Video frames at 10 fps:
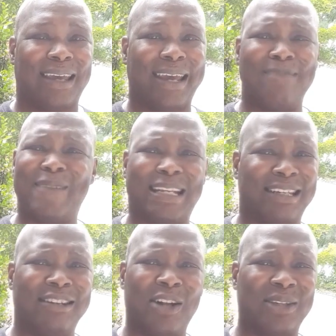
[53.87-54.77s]
and make,
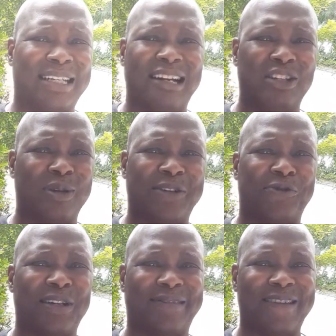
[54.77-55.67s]
you know, share this with your
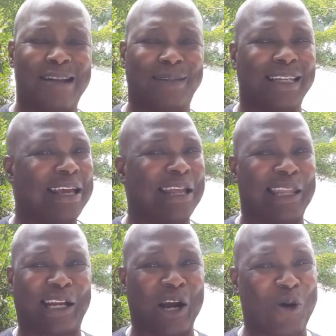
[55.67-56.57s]
friends family.
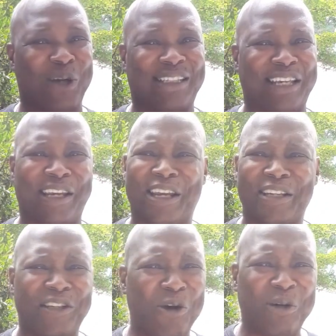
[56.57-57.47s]
Like I always say,
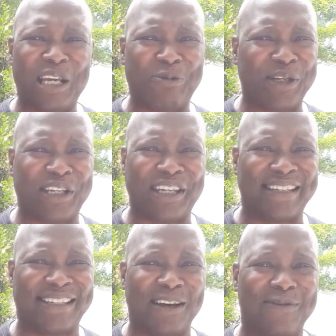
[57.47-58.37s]
don't keep it to
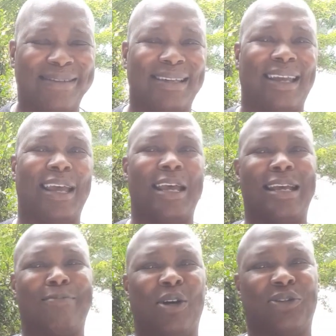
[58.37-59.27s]
yourself
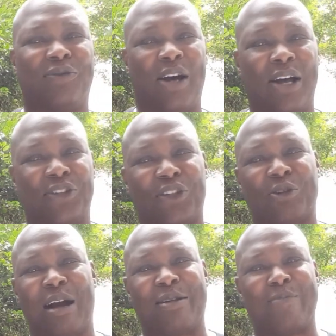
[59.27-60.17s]
and most of all,
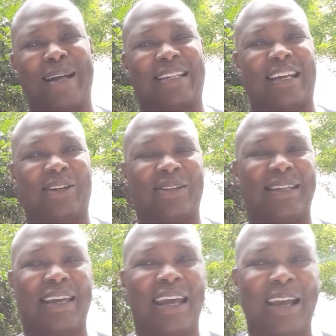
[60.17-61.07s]
subscribe to my channel.
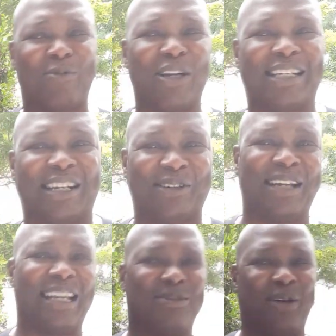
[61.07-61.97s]
Hey, appreciate you
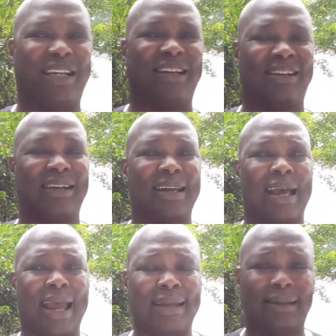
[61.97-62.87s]
guys being here.
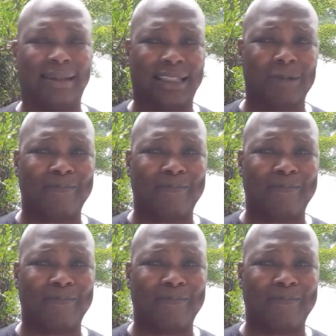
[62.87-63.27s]
Hey, look,